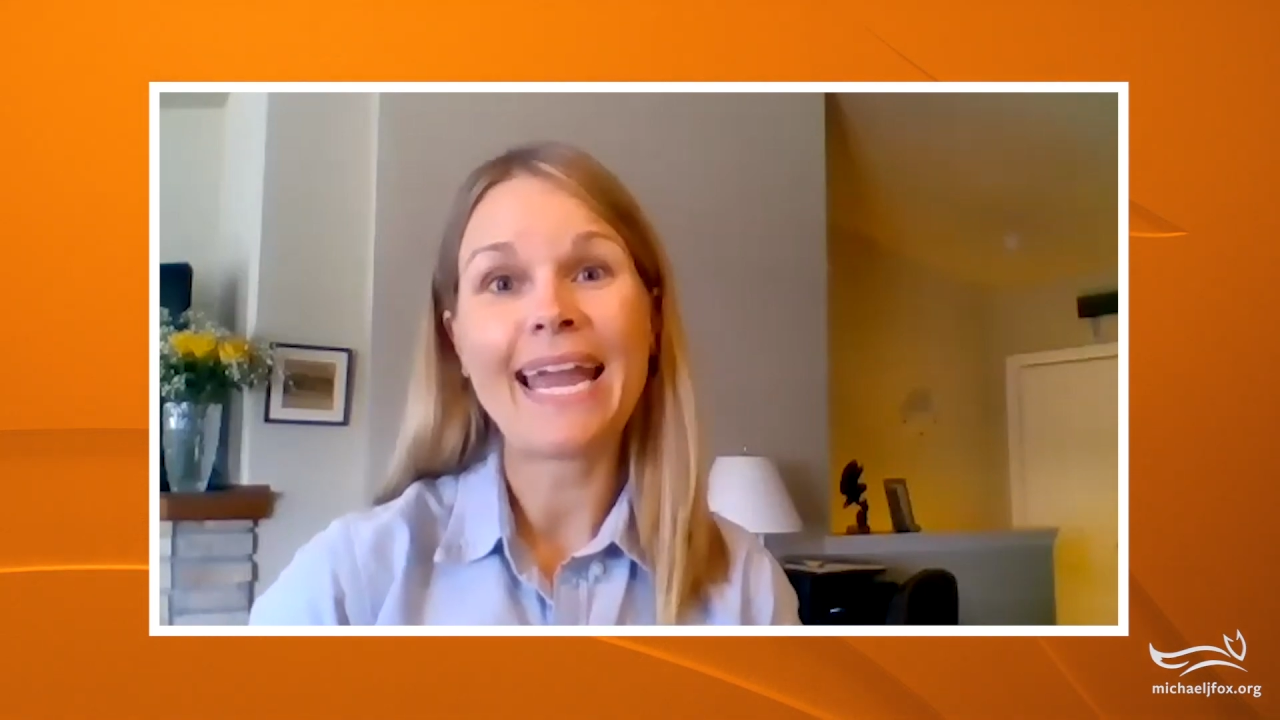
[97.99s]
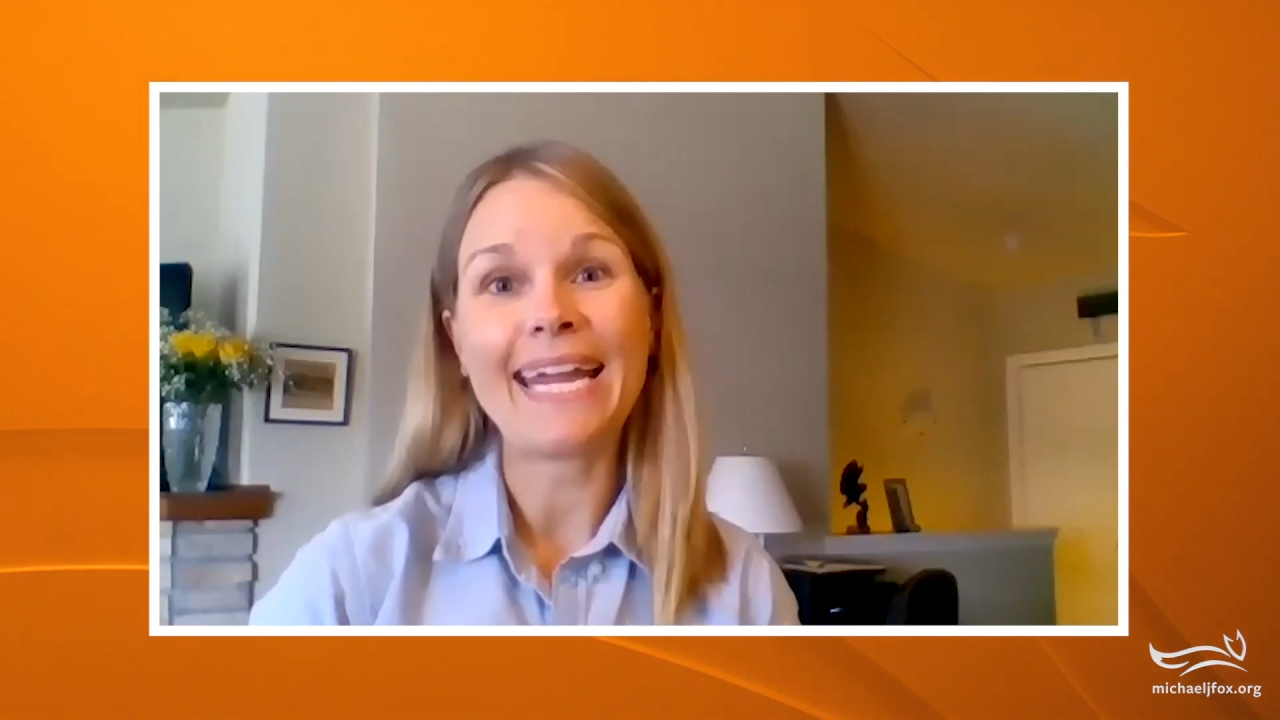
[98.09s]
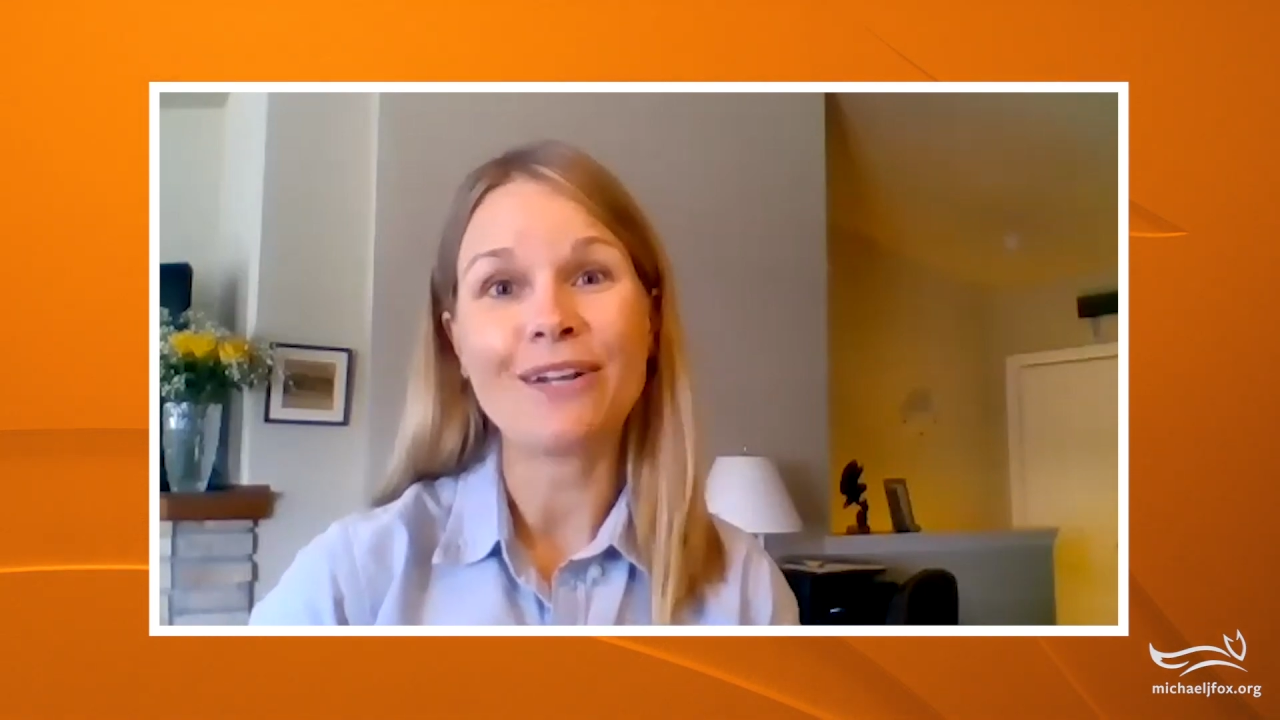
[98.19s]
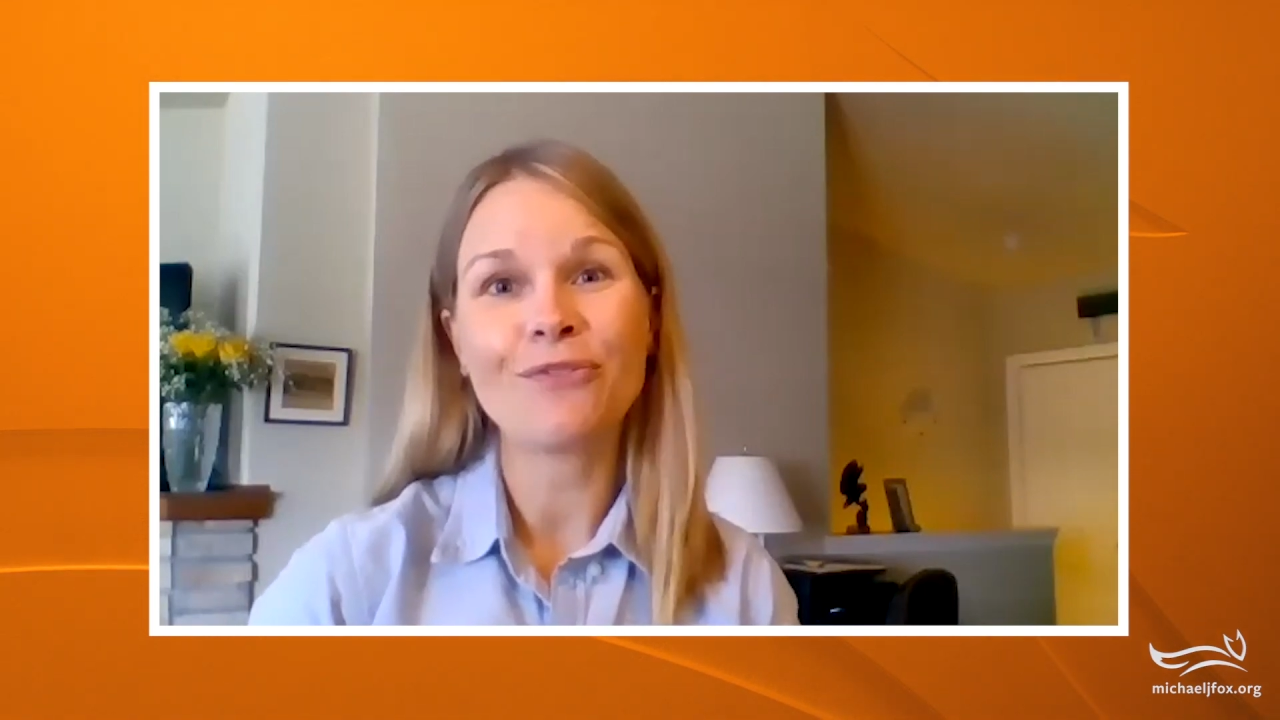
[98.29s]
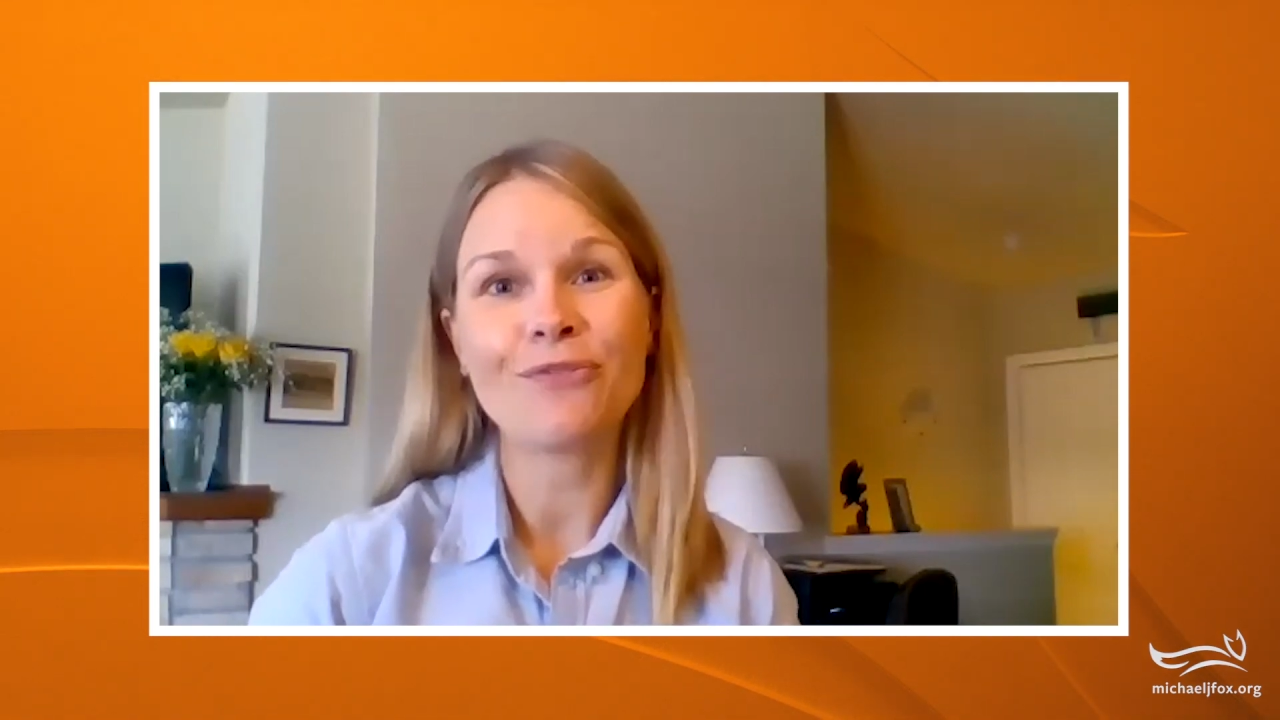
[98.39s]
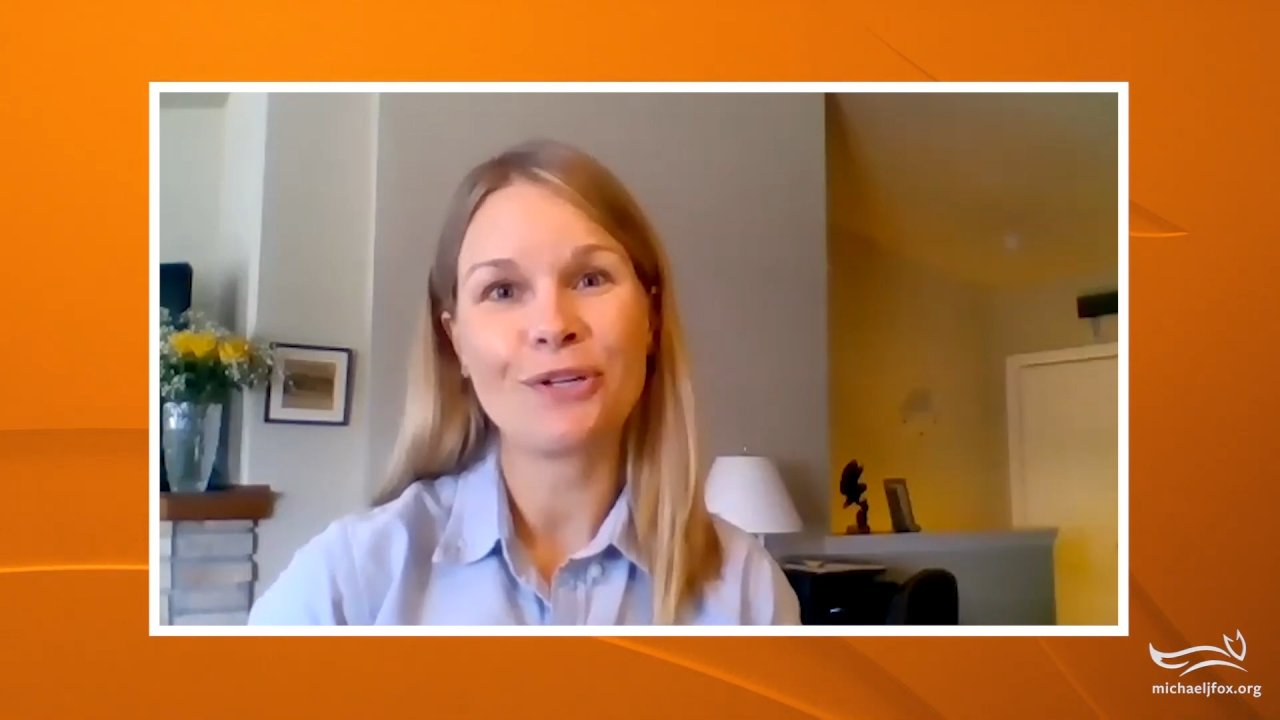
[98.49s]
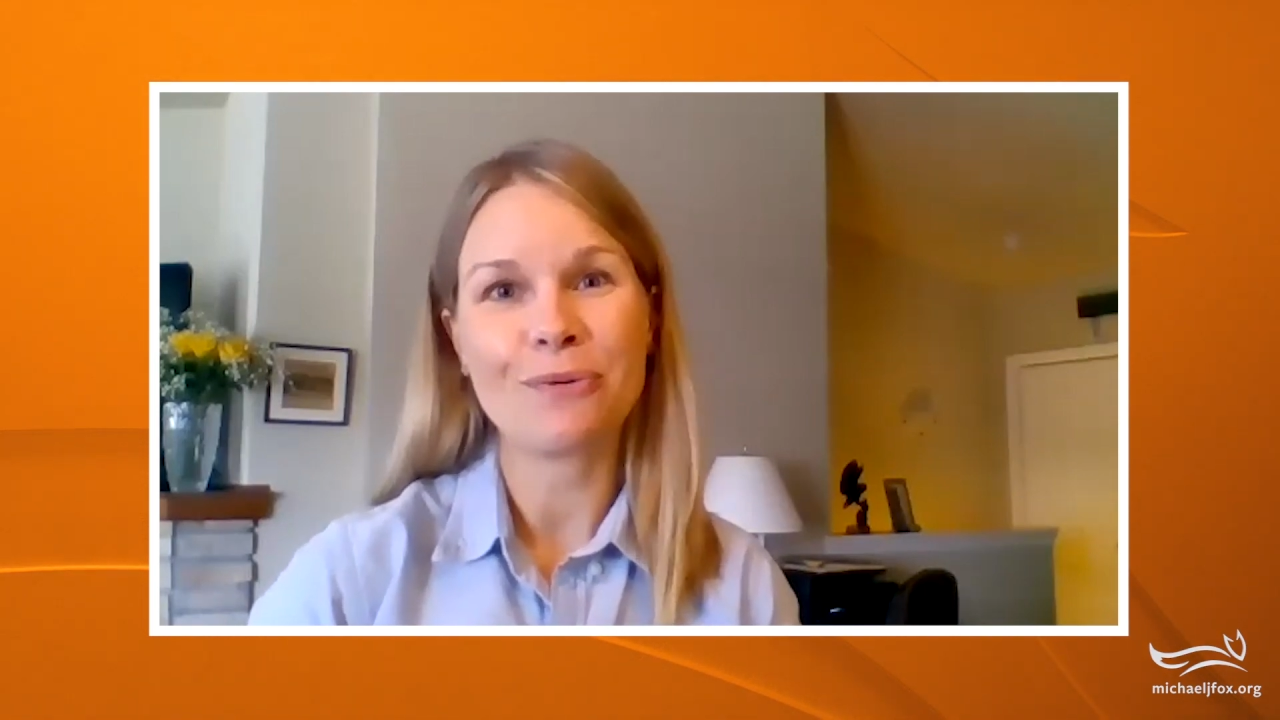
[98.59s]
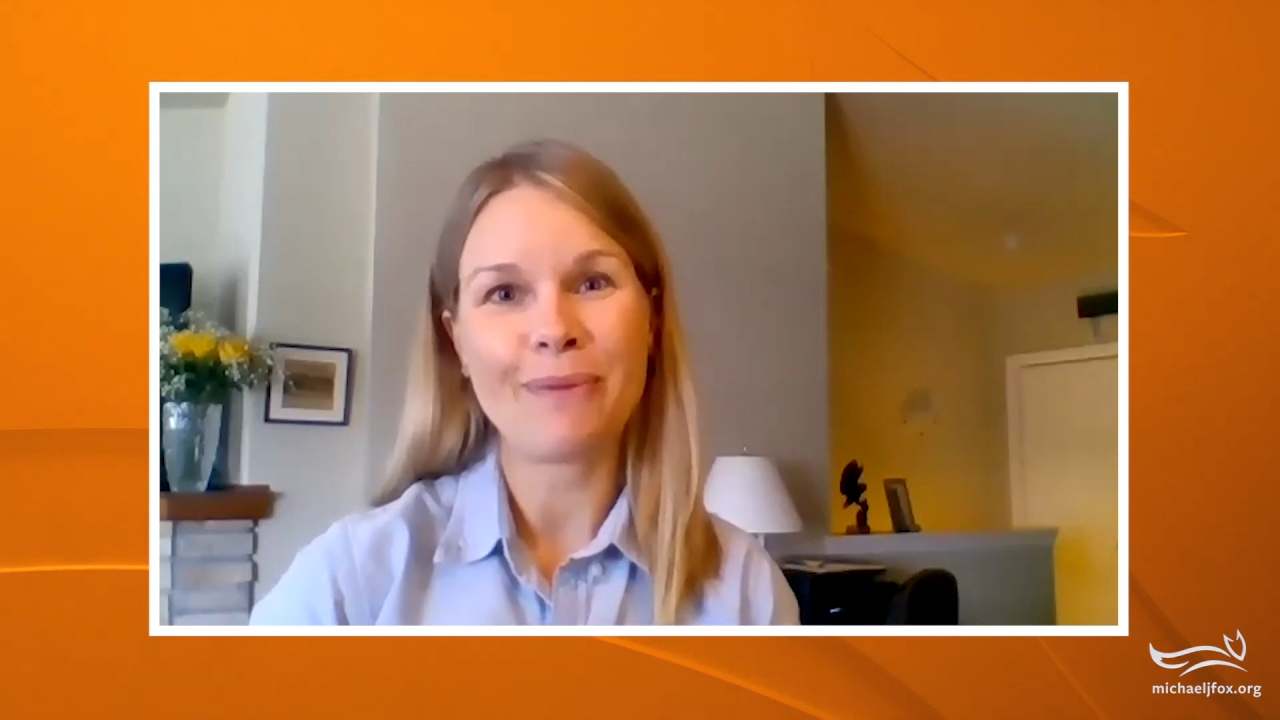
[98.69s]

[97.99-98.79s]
and for your